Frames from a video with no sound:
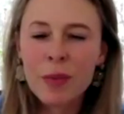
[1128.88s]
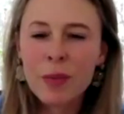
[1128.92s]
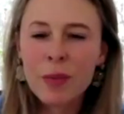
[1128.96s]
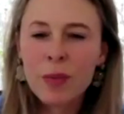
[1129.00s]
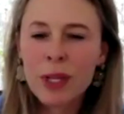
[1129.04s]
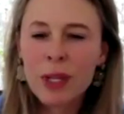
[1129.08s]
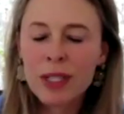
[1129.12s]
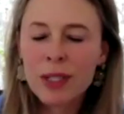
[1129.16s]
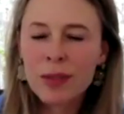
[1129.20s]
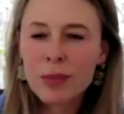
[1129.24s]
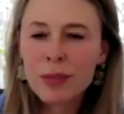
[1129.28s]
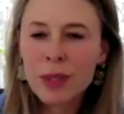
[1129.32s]

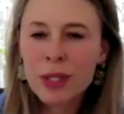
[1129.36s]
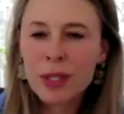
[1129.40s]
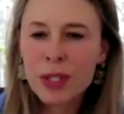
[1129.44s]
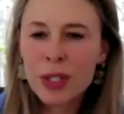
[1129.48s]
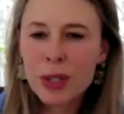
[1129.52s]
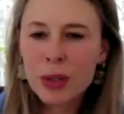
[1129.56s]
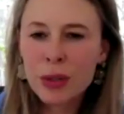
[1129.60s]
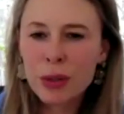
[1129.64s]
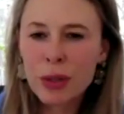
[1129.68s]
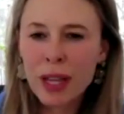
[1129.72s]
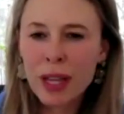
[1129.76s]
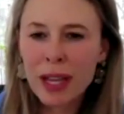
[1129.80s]
And what
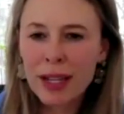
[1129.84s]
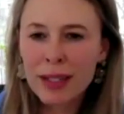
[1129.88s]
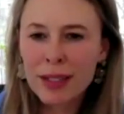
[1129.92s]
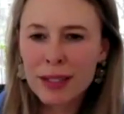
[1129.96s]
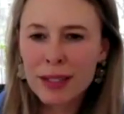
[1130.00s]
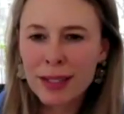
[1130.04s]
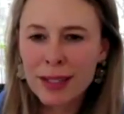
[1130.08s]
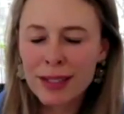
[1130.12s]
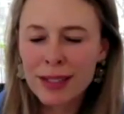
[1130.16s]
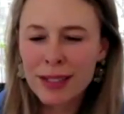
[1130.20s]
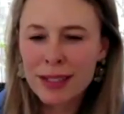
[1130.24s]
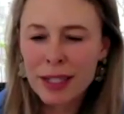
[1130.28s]
would you like
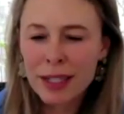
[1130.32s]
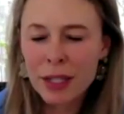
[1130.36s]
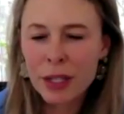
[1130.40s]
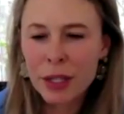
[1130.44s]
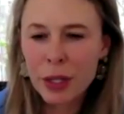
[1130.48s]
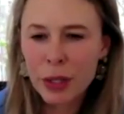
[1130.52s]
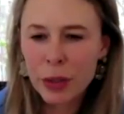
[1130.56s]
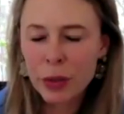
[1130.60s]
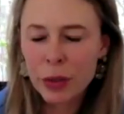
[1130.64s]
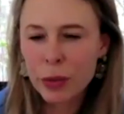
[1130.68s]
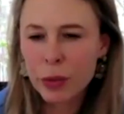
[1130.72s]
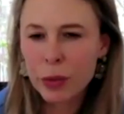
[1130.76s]
to
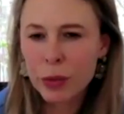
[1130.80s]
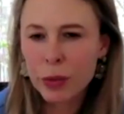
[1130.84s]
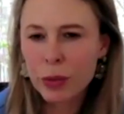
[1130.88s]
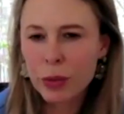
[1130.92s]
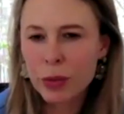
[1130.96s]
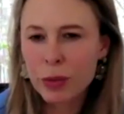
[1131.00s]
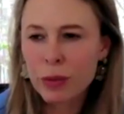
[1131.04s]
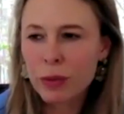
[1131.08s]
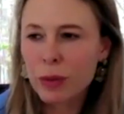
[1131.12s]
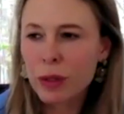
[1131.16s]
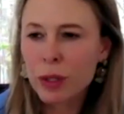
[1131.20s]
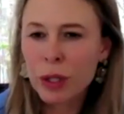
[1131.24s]

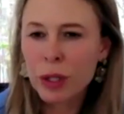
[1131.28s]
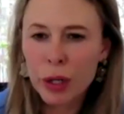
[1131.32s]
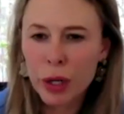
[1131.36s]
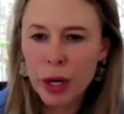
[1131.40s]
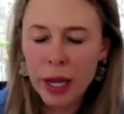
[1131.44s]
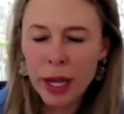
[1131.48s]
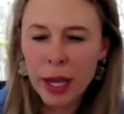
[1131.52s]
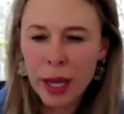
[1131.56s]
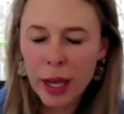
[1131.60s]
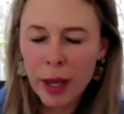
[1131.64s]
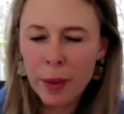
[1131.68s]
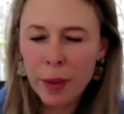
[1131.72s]
continue
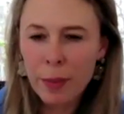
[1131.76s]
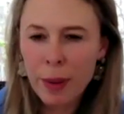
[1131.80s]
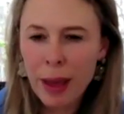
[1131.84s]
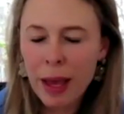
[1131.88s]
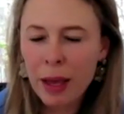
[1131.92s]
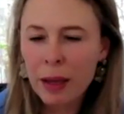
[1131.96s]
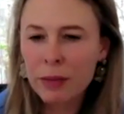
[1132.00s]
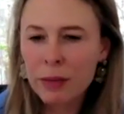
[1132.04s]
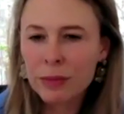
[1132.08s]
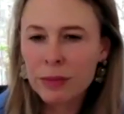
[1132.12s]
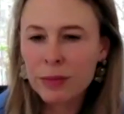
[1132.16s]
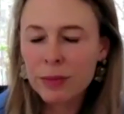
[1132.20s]
learning
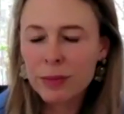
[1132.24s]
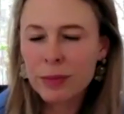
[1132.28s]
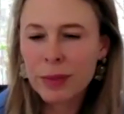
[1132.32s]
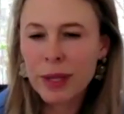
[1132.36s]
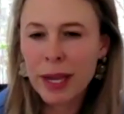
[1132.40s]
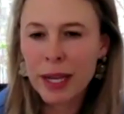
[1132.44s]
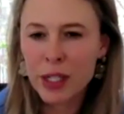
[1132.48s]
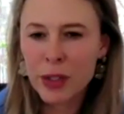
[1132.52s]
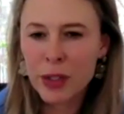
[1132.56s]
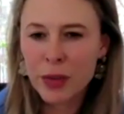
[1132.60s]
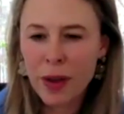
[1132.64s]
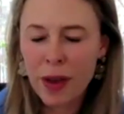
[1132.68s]
about
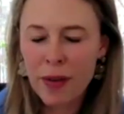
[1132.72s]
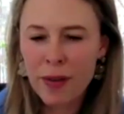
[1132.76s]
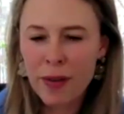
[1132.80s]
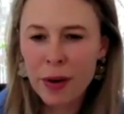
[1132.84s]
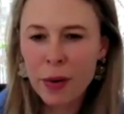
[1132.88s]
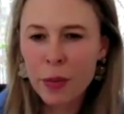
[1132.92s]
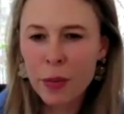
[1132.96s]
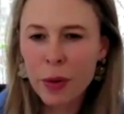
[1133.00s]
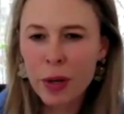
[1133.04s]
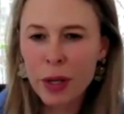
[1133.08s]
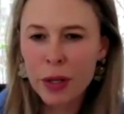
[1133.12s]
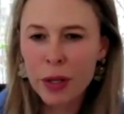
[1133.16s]

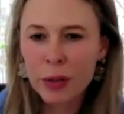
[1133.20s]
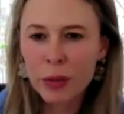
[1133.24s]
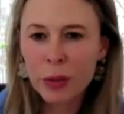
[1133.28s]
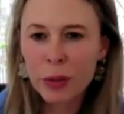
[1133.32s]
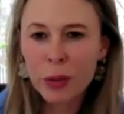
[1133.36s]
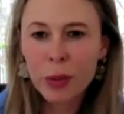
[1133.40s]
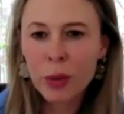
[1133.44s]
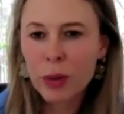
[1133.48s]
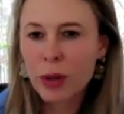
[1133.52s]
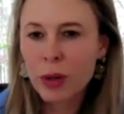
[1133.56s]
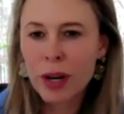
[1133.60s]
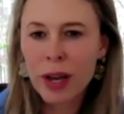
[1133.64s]
H5N1
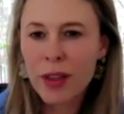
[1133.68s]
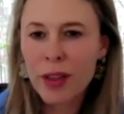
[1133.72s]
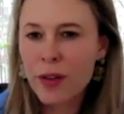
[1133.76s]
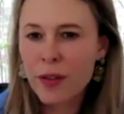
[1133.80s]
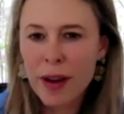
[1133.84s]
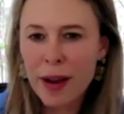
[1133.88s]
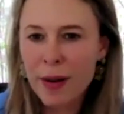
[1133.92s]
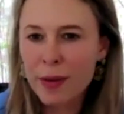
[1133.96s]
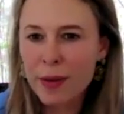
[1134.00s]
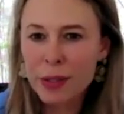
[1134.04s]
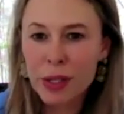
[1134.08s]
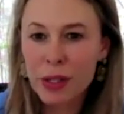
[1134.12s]
or other
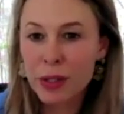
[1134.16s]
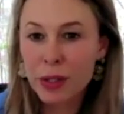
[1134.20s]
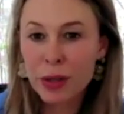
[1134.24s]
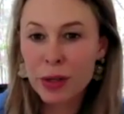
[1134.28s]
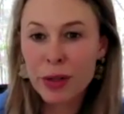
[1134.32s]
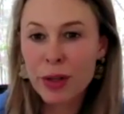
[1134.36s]
viruses?